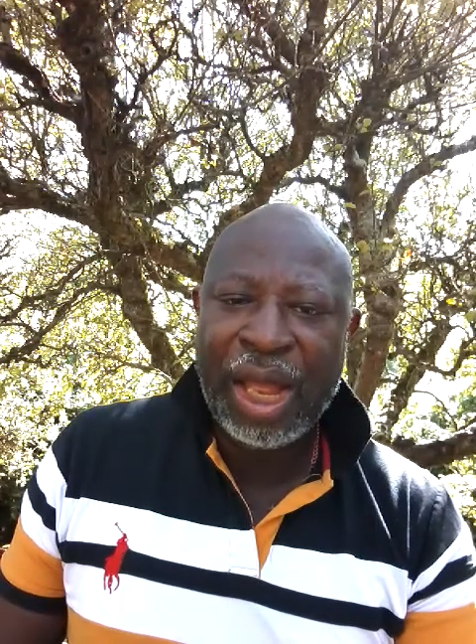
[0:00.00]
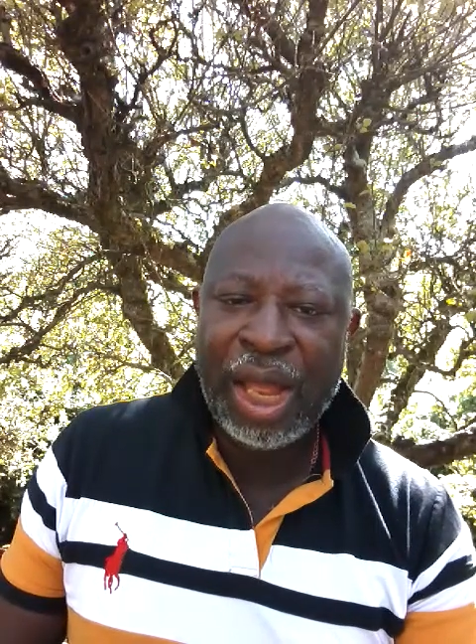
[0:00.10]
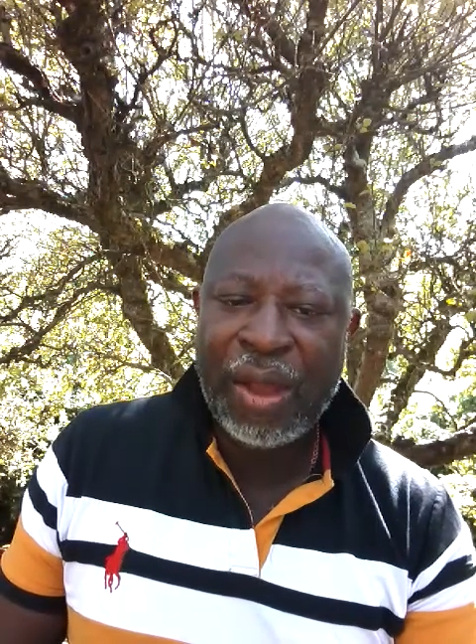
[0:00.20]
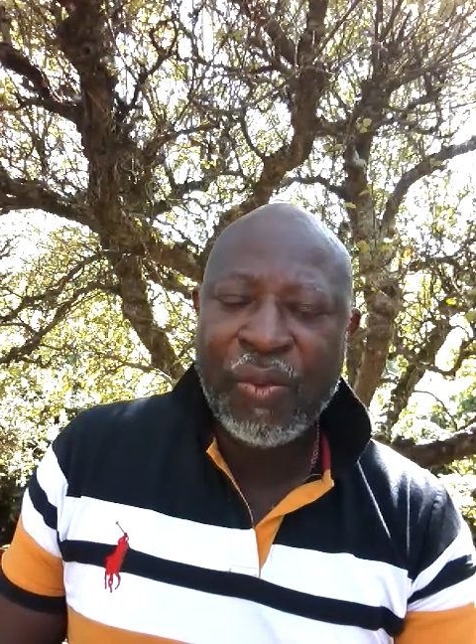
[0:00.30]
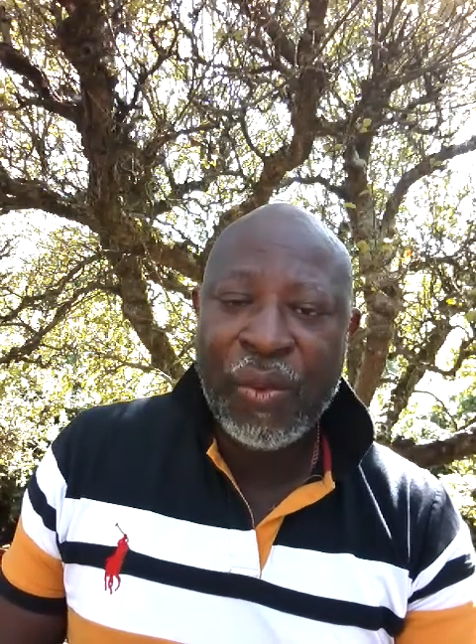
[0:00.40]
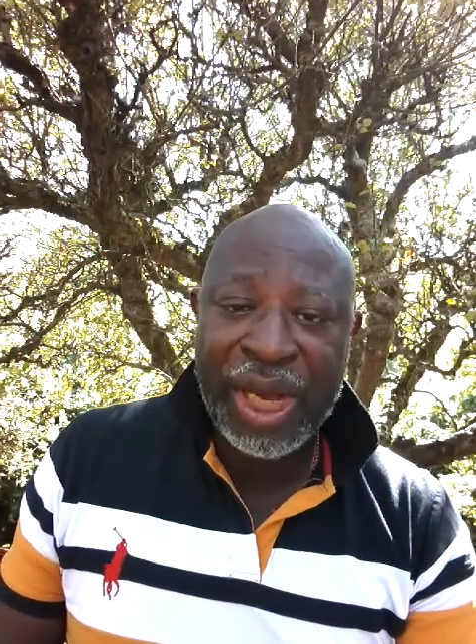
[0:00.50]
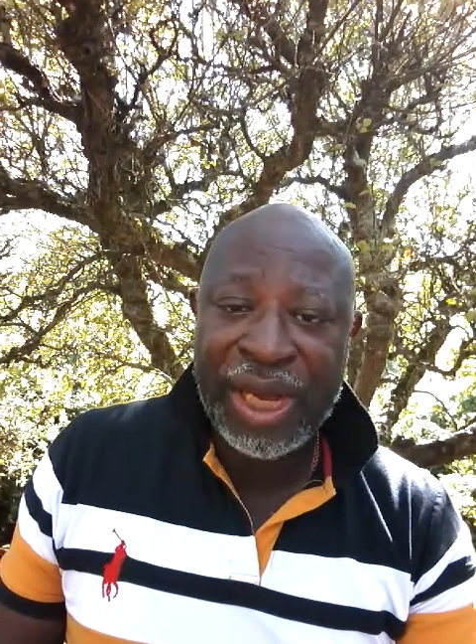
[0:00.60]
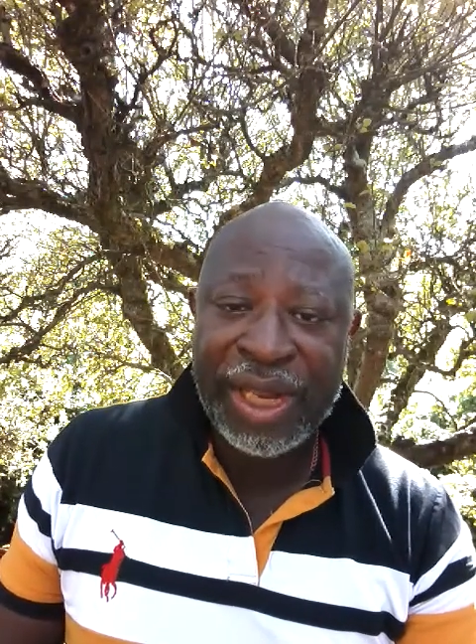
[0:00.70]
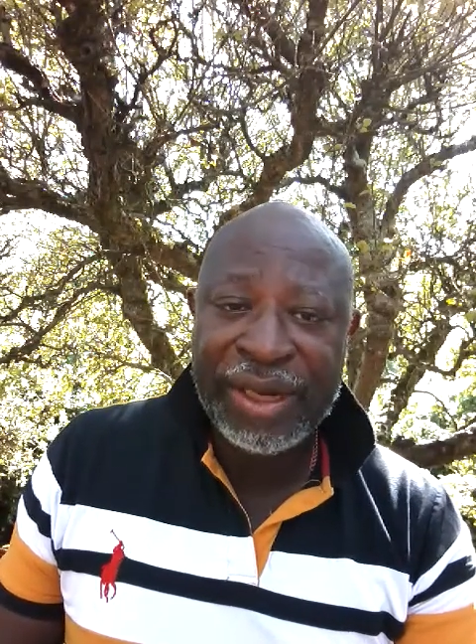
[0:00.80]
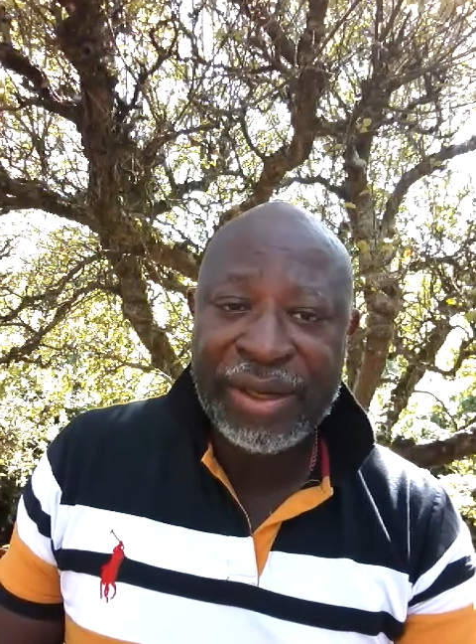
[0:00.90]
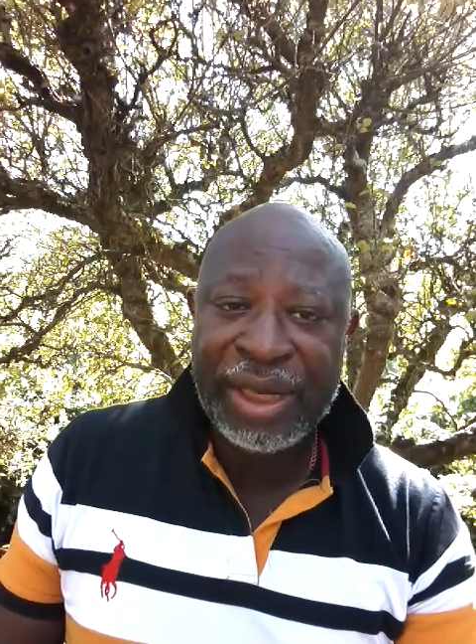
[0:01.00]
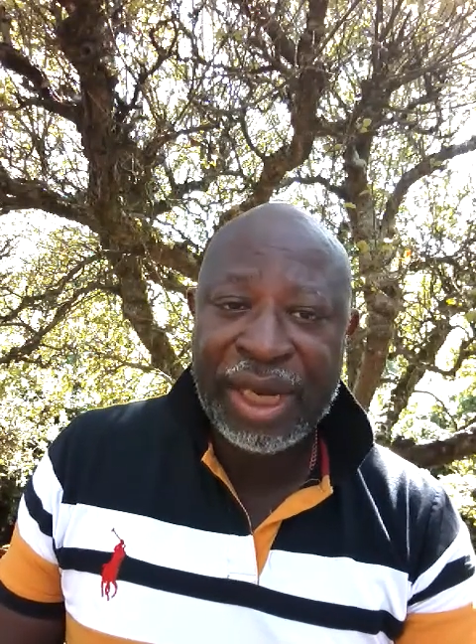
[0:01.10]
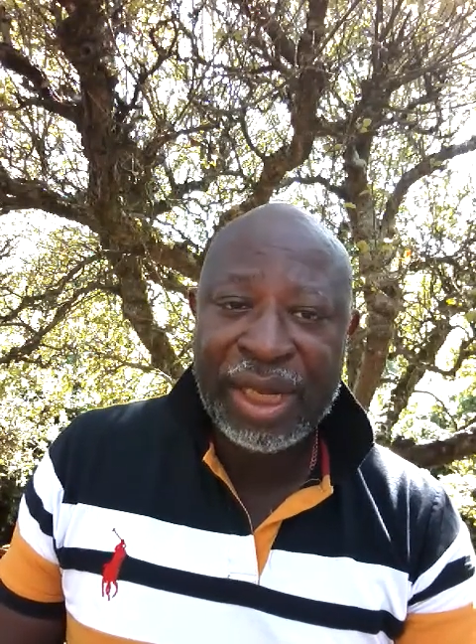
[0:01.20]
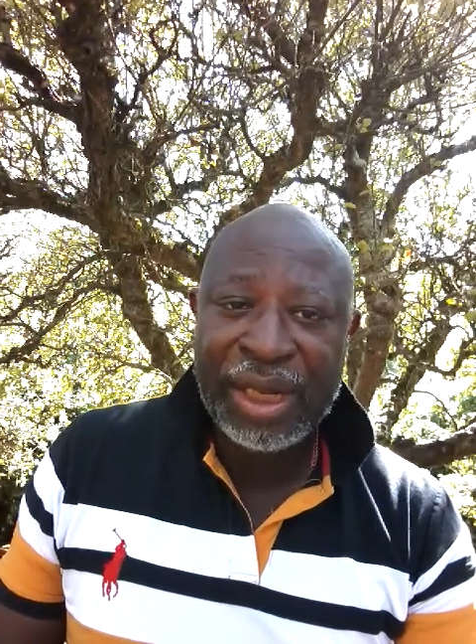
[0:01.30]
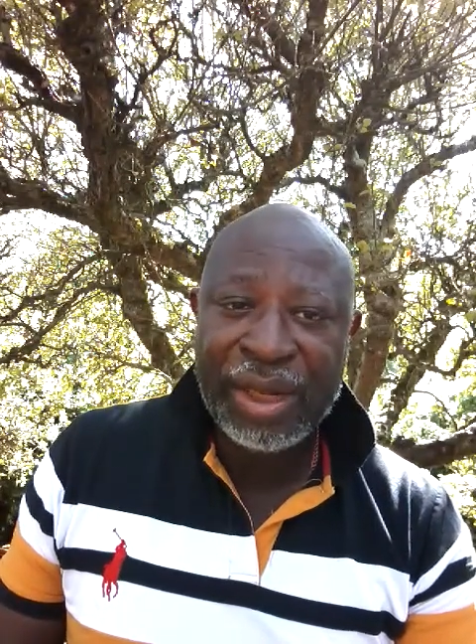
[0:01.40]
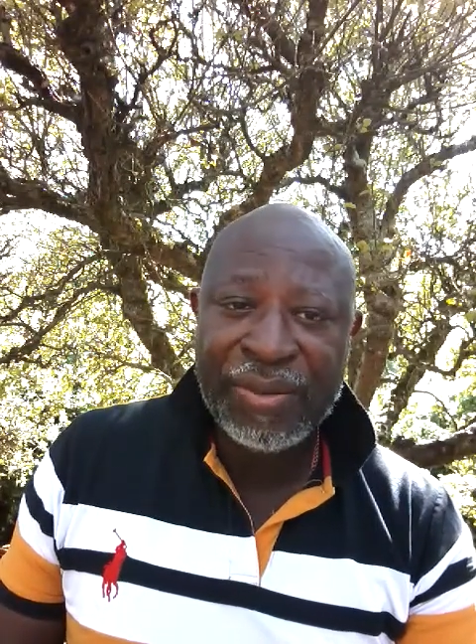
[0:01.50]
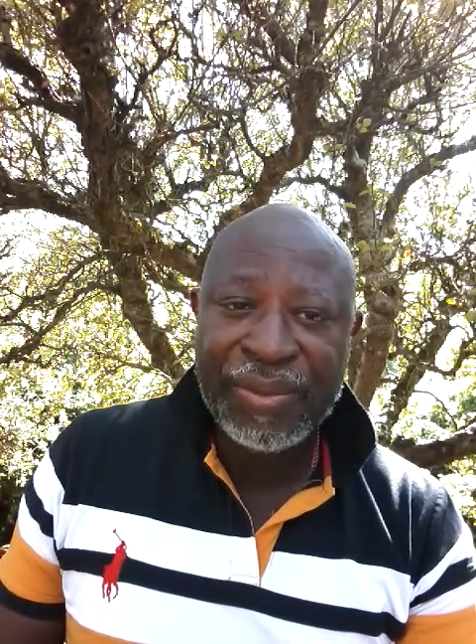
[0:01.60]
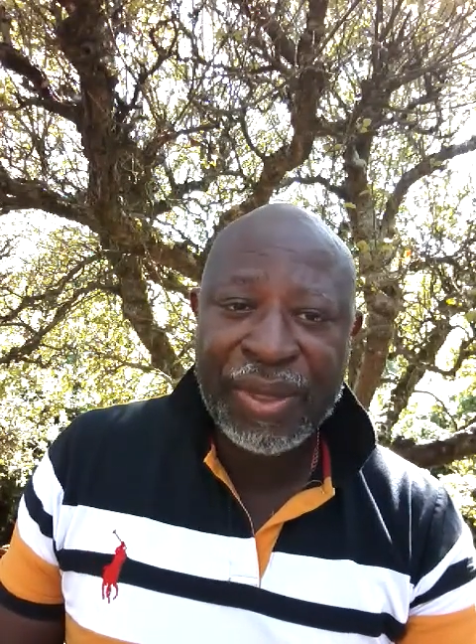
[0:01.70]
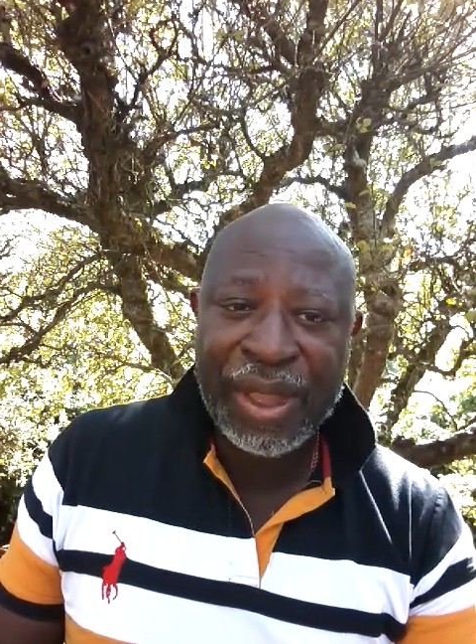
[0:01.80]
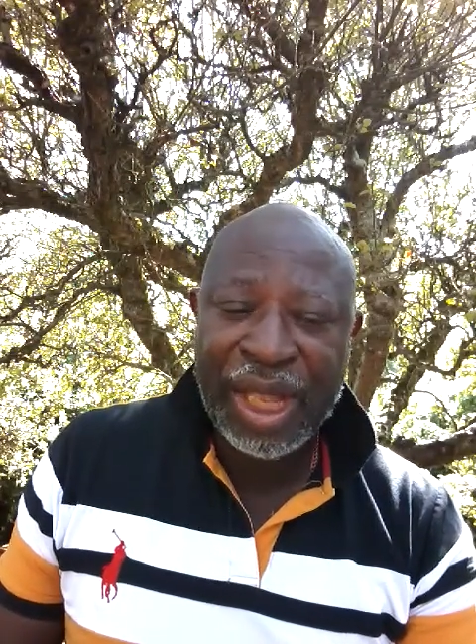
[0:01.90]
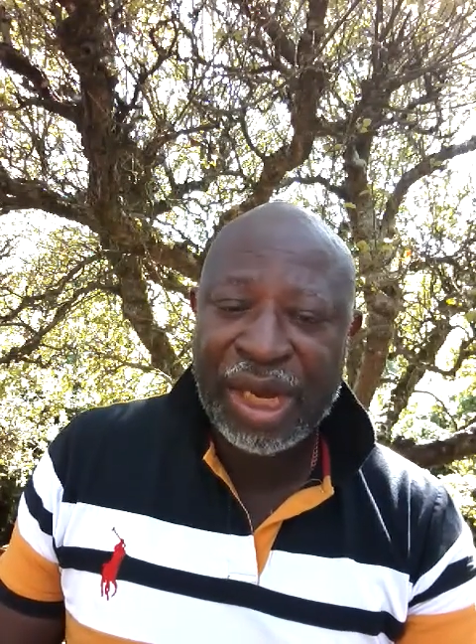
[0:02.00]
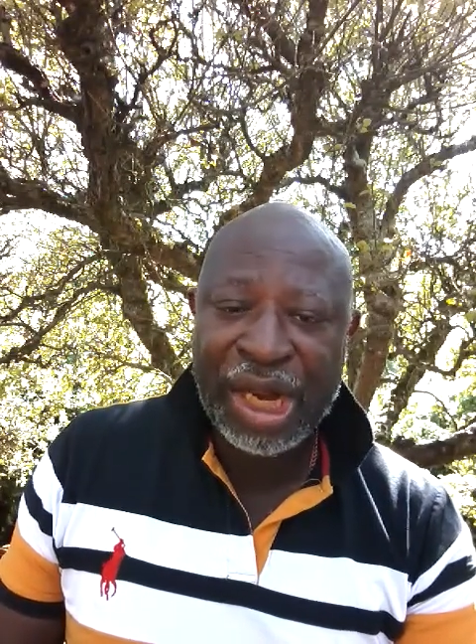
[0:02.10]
I'm willing and